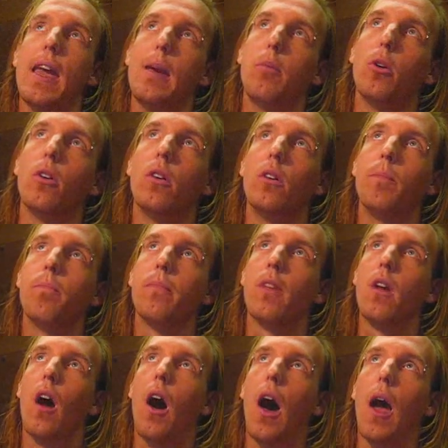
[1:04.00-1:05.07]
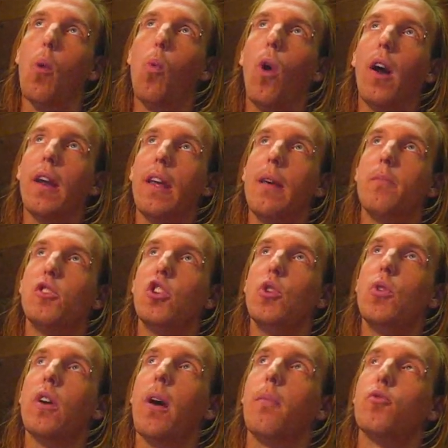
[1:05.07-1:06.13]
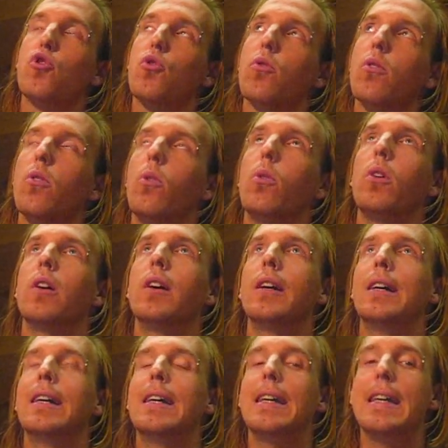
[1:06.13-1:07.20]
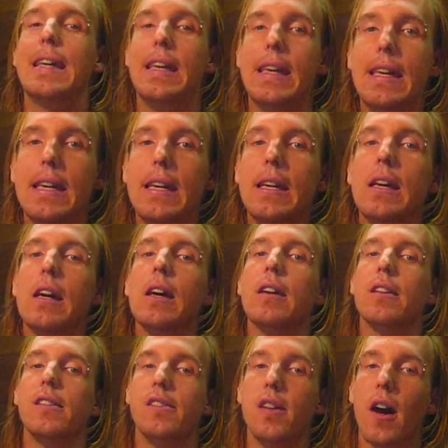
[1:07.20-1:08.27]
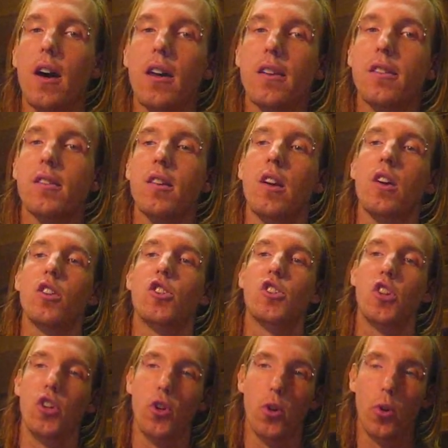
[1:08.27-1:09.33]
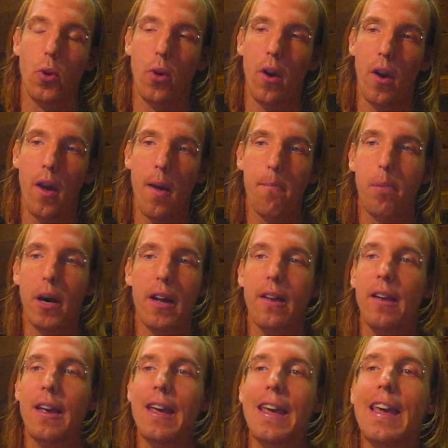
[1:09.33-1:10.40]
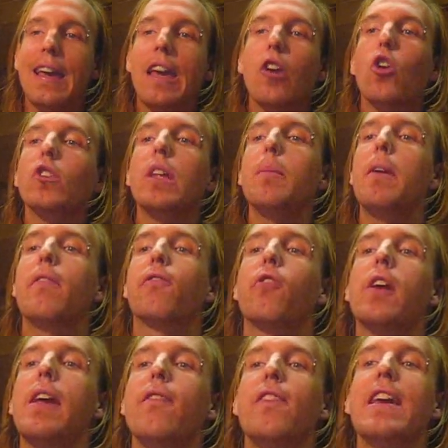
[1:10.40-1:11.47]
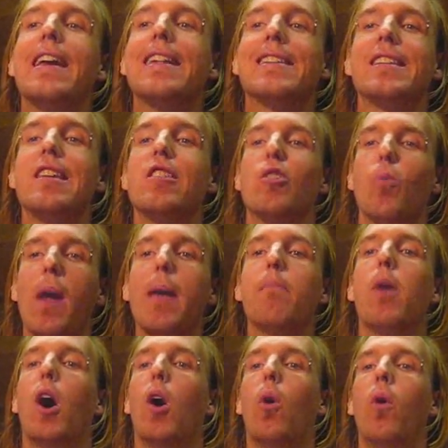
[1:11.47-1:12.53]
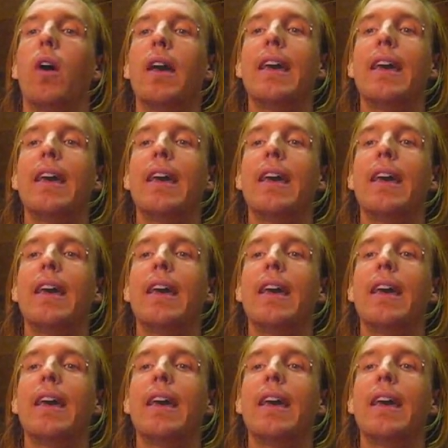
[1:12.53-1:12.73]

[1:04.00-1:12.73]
able. I want him to come true. He does to, but he can only be free if he can see the rainbow.